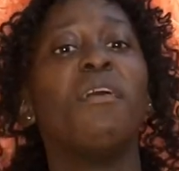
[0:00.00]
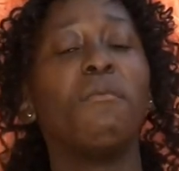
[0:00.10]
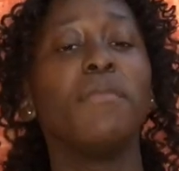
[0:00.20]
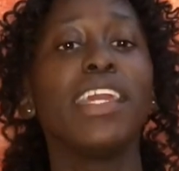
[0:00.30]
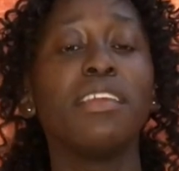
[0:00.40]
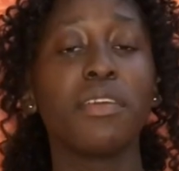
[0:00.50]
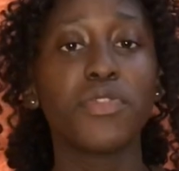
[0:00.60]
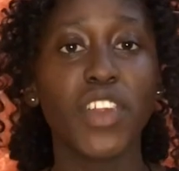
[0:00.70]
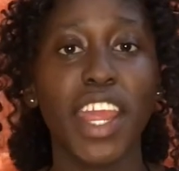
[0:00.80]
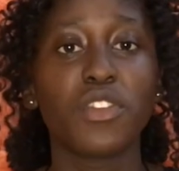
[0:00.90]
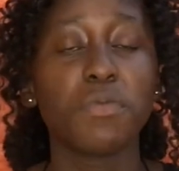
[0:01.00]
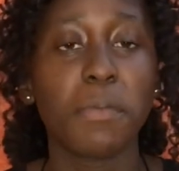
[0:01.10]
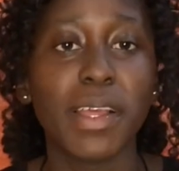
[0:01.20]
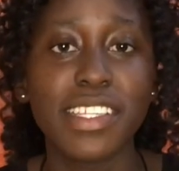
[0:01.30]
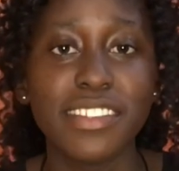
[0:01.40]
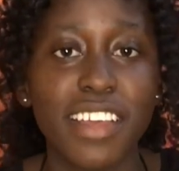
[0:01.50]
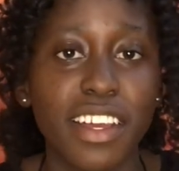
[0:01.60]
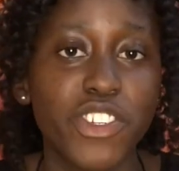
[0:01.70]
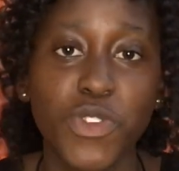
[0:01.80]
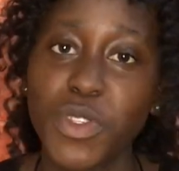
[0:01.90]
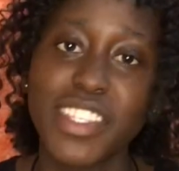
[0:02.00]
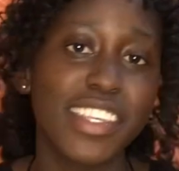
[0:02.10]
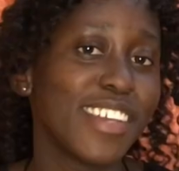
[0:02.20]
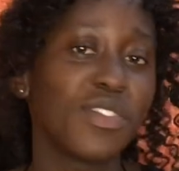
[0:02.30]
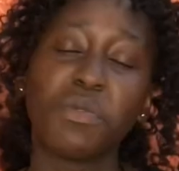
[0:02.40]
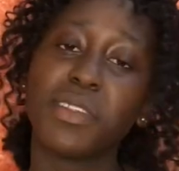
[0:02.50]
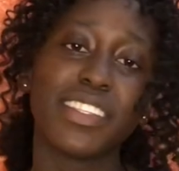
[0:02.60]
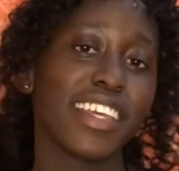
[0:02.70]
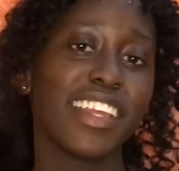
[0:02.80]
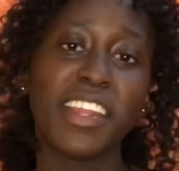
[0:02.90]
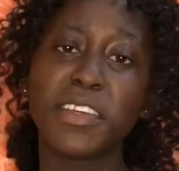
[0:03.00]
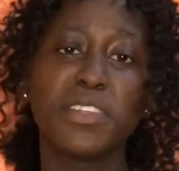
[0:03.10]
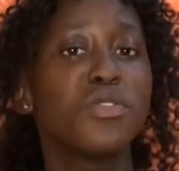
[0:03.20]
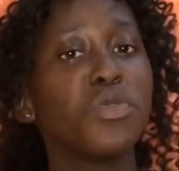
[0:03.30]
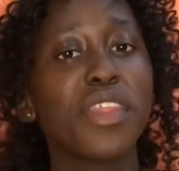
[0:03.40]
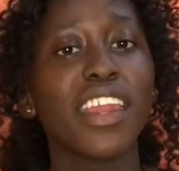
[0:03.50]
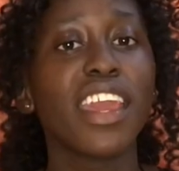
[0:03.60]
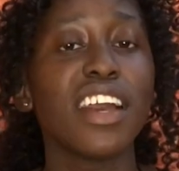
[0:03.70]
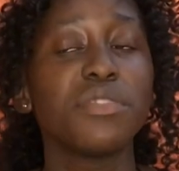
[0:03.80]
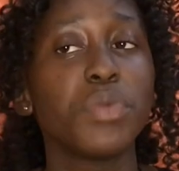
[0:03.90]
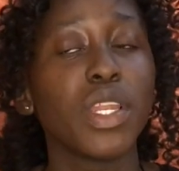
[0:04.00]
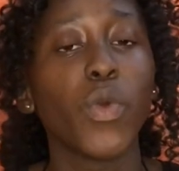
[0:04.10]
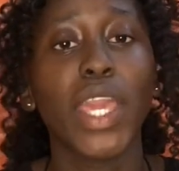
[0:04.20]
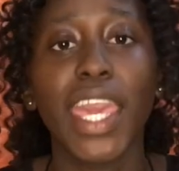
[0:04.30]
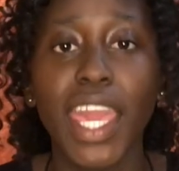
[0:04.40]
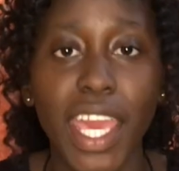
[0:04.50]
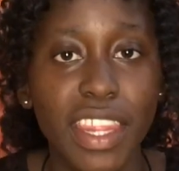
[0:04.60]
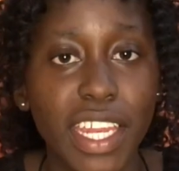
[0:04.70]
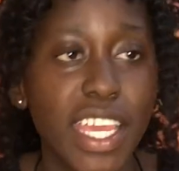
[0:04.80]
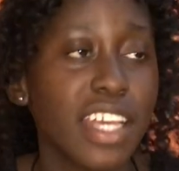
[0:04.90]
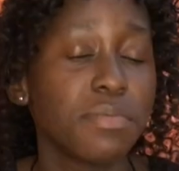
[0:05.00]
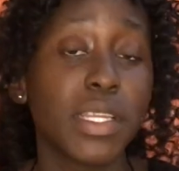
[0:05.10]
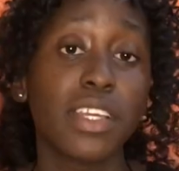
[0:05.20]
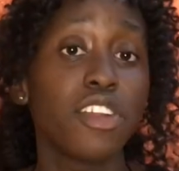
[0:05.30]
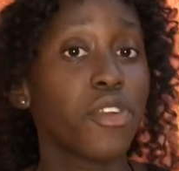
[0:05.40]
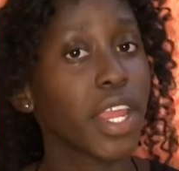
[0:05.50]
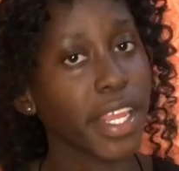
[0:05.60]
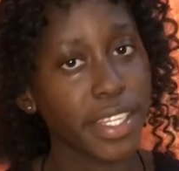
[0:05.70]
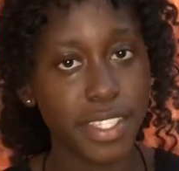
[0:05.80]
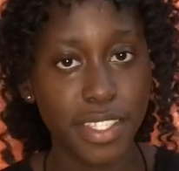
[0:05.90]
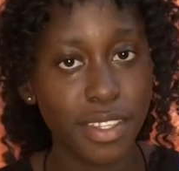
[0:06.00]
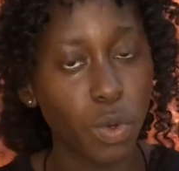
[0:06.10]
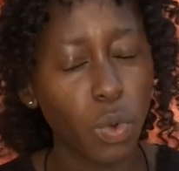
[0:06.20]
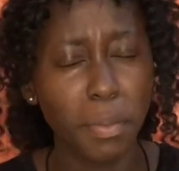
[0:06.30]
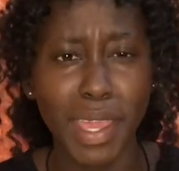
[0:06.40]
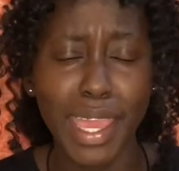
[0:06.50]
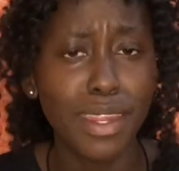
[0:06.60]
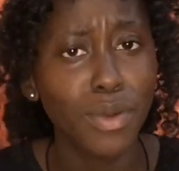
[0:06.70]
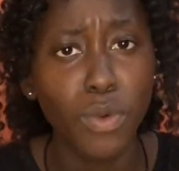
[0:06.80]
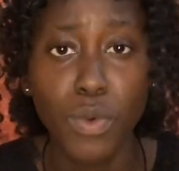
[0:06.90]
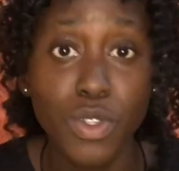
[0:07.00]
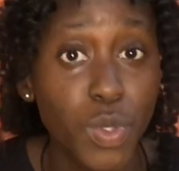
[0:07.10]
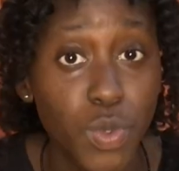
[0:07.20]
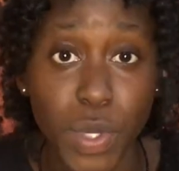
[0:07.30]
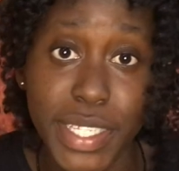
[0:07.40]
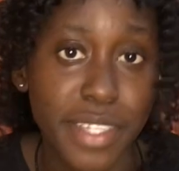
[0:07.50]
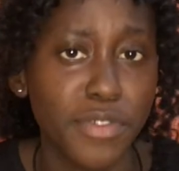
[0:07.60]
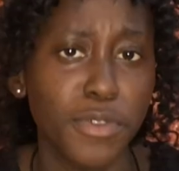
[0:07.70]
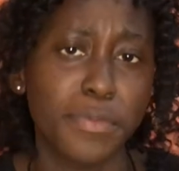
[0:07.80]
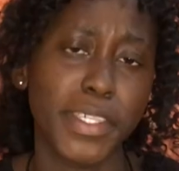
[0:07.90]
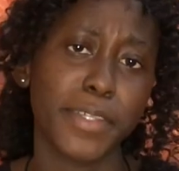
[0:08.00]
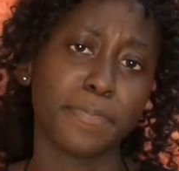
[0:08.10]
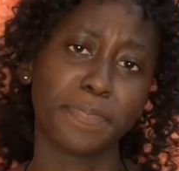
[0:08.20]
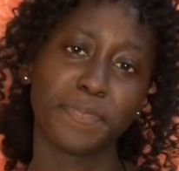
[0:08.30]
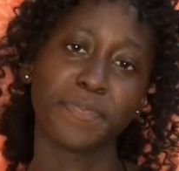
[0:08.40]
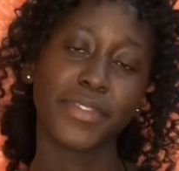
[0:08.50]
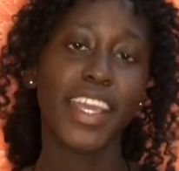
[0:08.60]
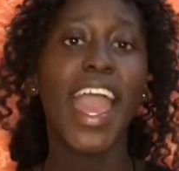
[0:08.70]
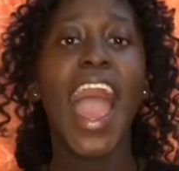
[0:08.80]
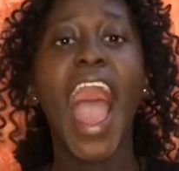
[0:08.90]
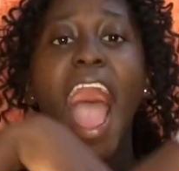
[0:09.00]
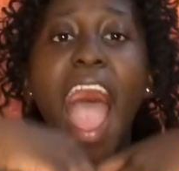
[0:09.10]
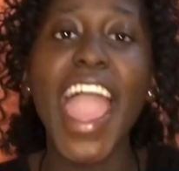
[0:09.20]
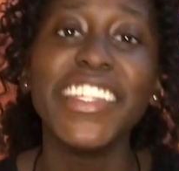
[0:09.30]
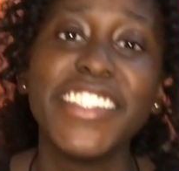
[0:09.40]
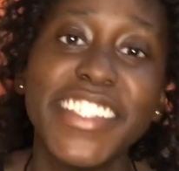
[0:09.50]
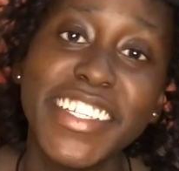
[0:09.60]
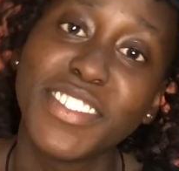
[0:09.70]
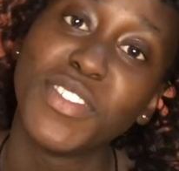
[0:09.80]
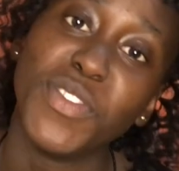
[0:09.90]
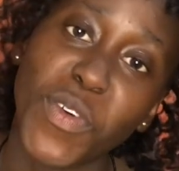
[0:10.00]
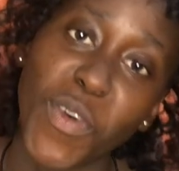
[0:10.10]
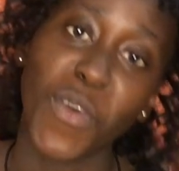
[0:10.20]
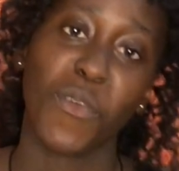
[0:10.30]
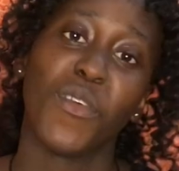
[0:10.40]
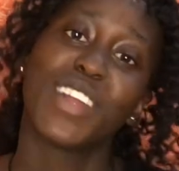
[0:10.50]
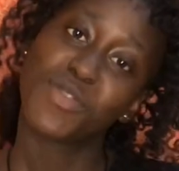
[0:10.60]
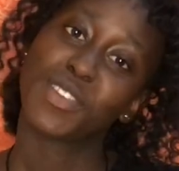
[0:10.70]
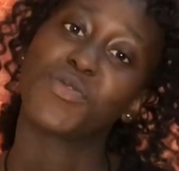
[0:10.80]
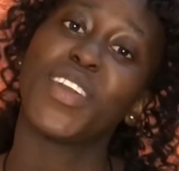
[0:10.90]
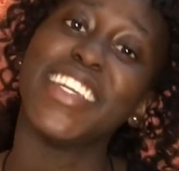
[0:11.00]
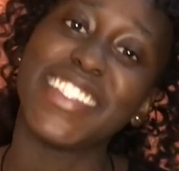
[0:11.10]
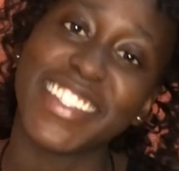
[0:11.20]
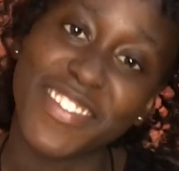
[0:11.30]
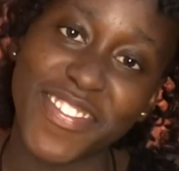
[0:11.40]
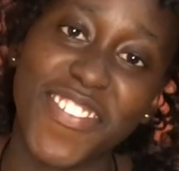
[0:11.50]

Me nimefurahi tumemaliza shooting, tumemaliza kila kitu. The day has been okay, the day has been great. Kumbe I didn't know what was waiting for me. I didn't know what was waiting for